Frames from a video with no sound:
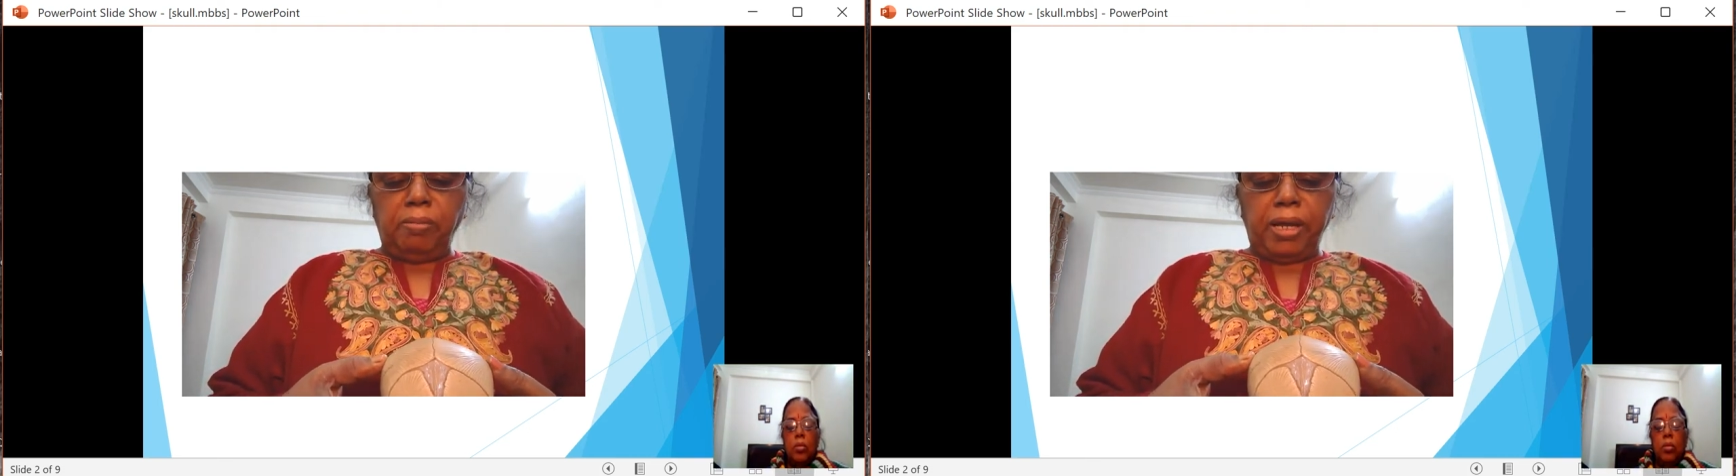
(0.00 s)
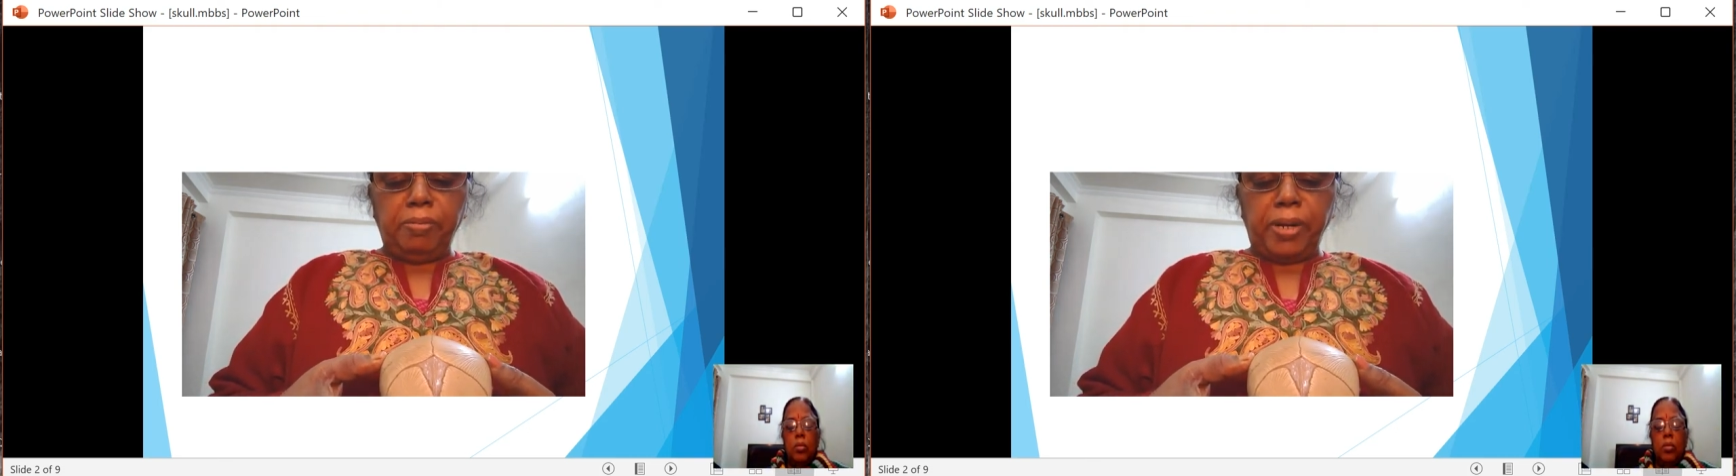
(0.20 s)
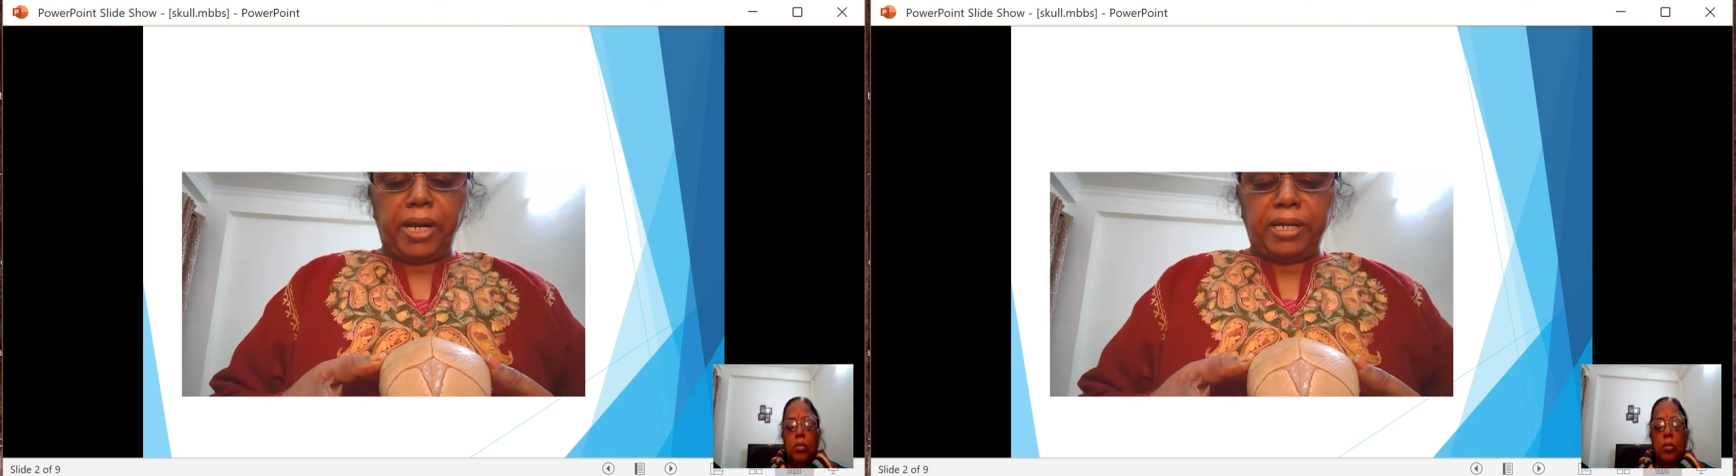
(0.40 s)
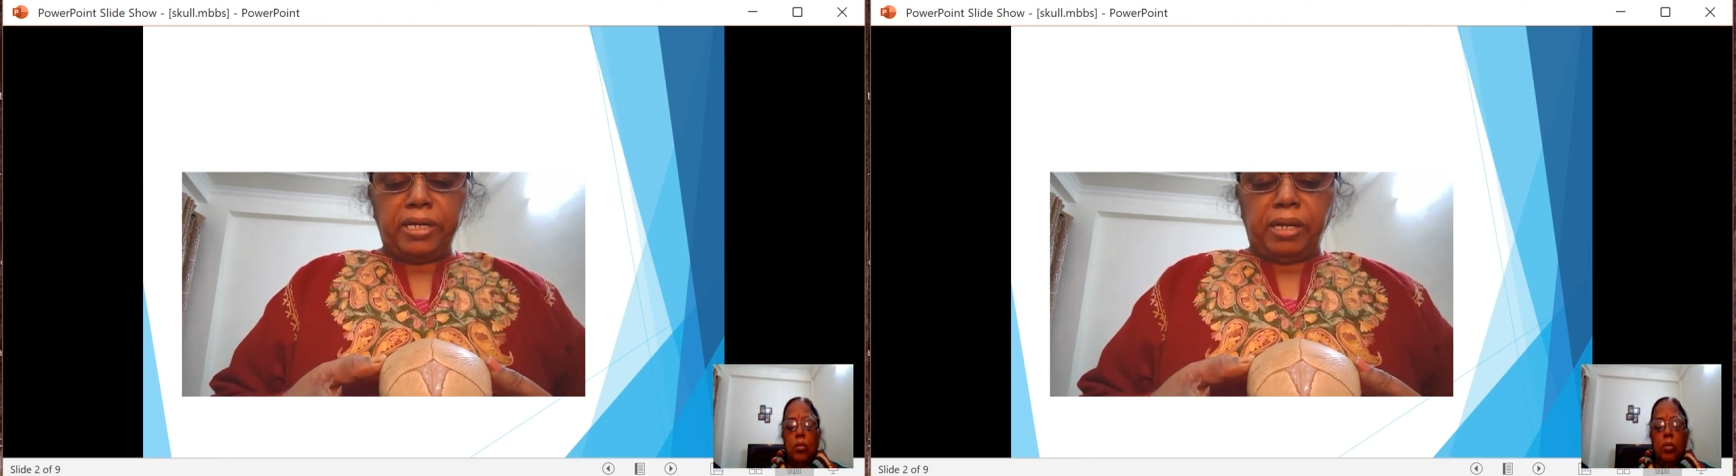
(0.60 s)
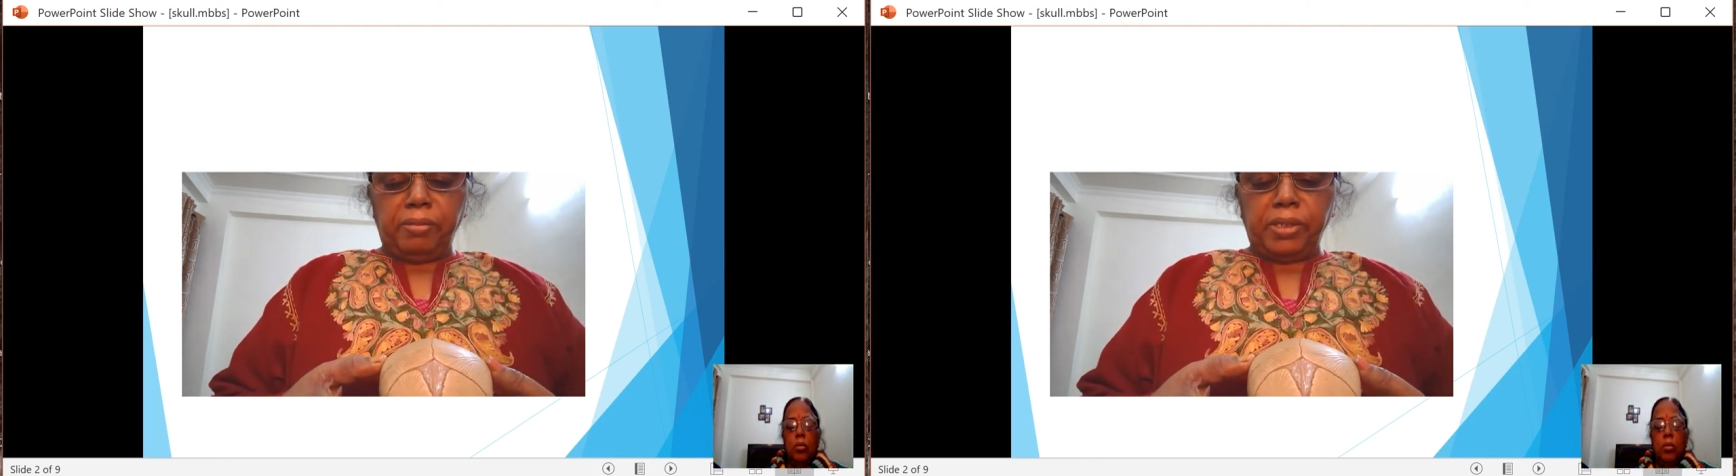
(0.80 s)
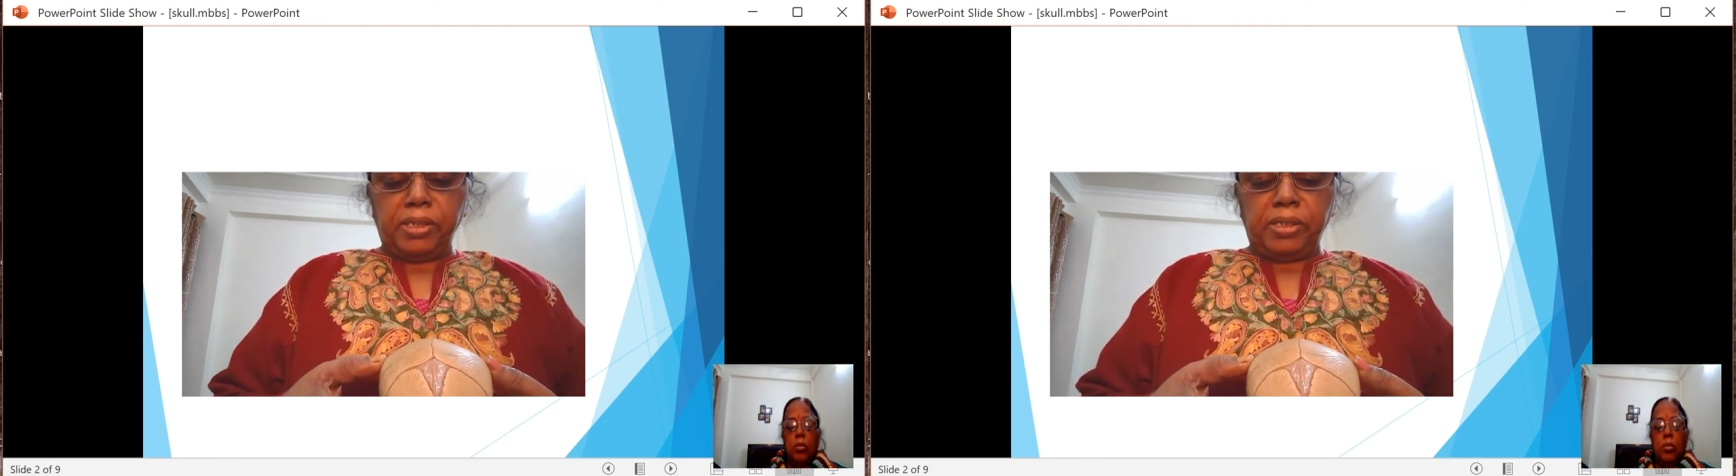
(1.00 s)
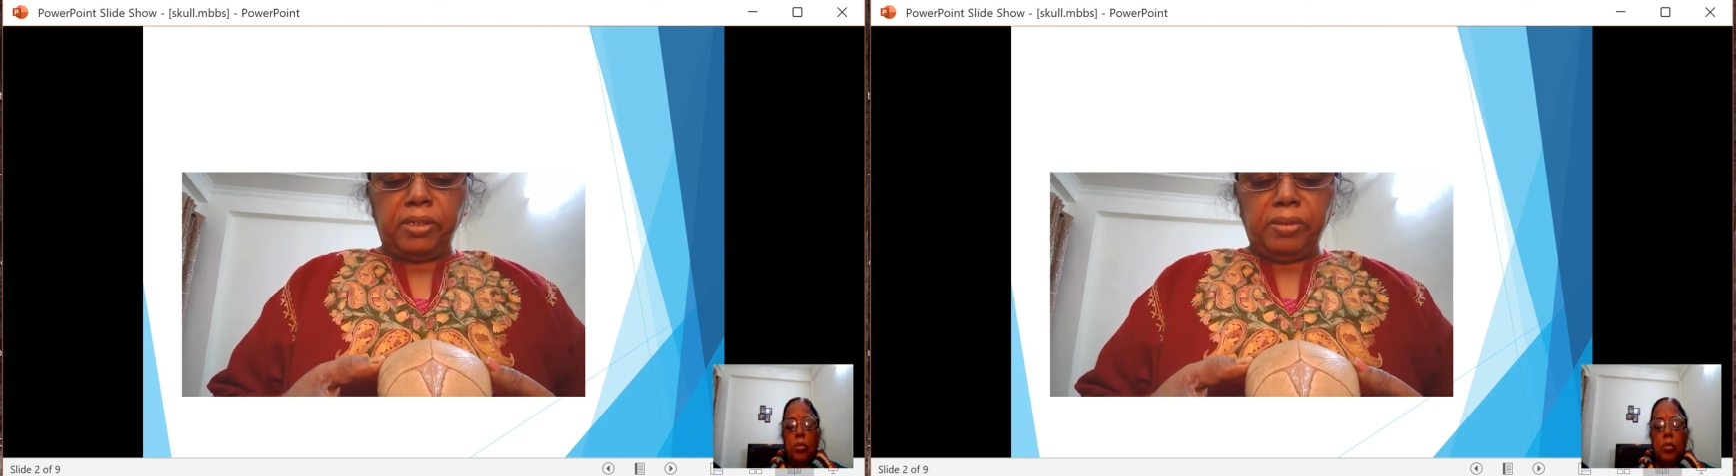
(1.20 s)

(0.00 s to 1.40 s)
biparietal diameter,